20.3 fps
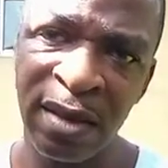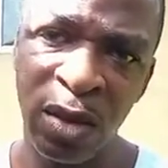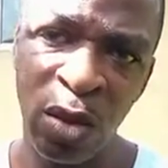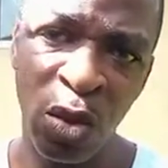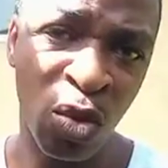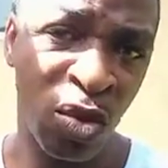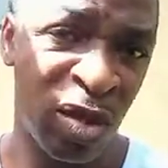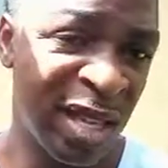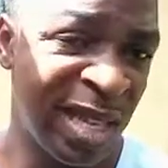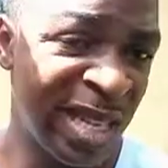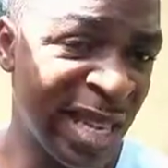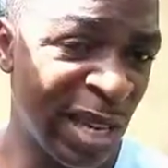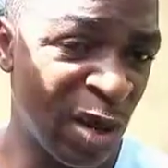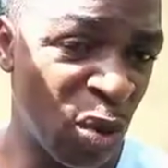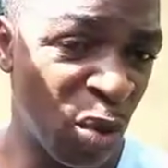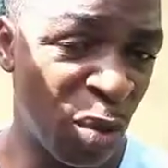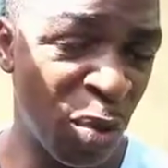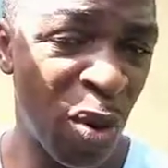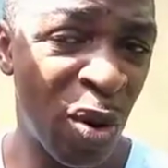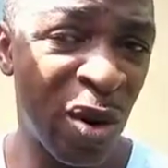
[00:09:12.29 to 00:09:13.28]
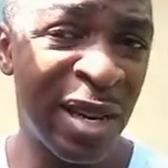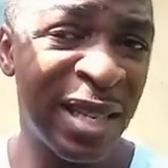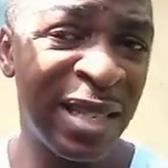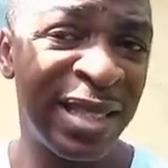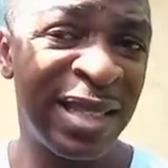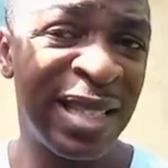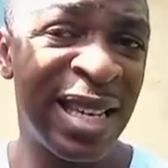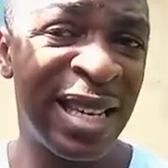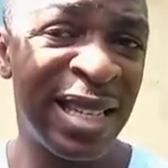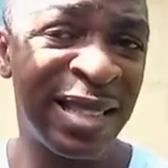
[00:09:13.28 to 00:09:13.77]
You think in
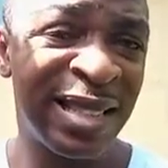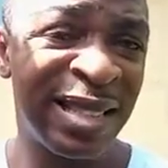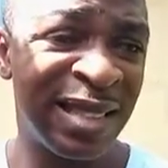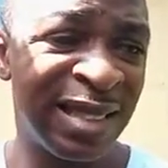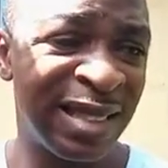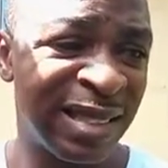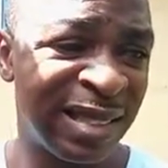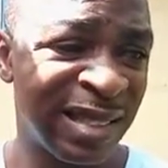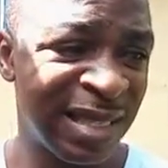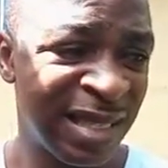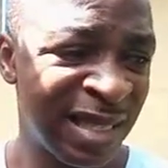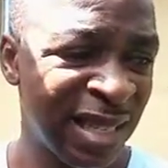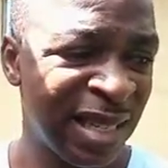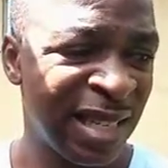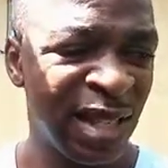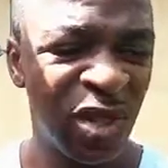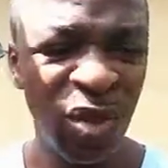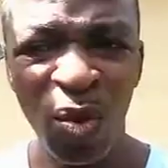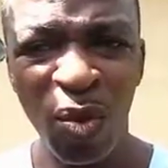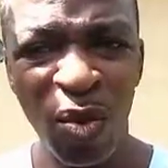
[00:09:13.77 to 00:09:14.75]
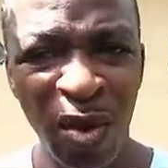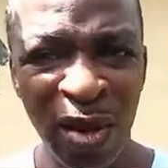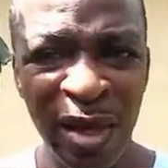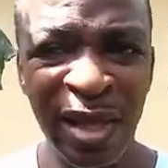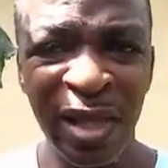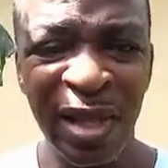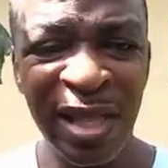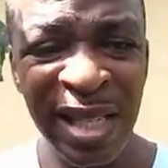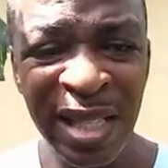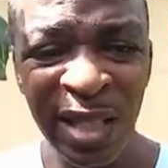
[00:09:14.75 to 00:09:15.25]
Umoren's cases, don't
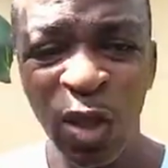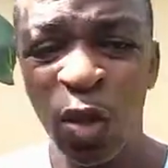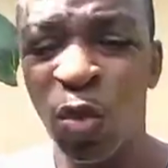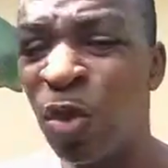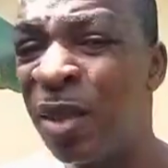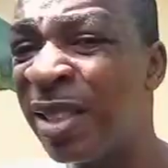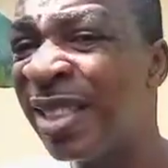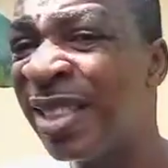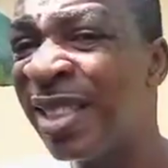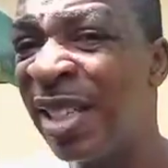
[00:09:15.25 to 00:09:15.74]
worry, things you will